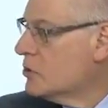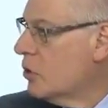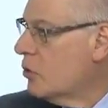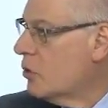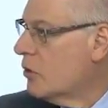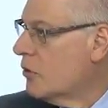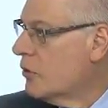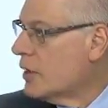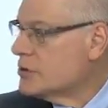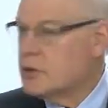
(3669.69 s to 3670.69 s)
So
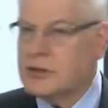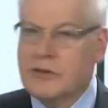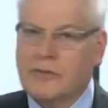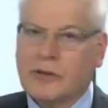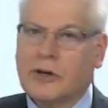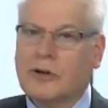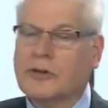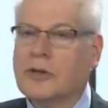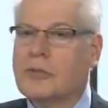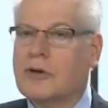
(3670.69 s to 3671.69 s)
that's the
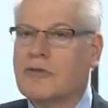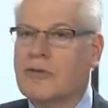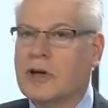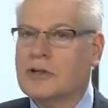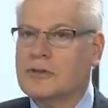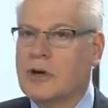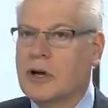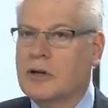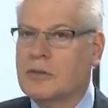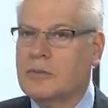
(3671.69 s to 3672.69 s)
difficulty we face
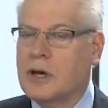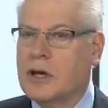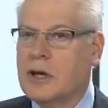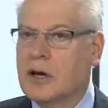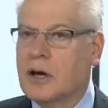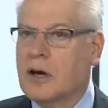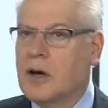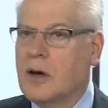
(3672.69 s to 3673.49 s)
trying to make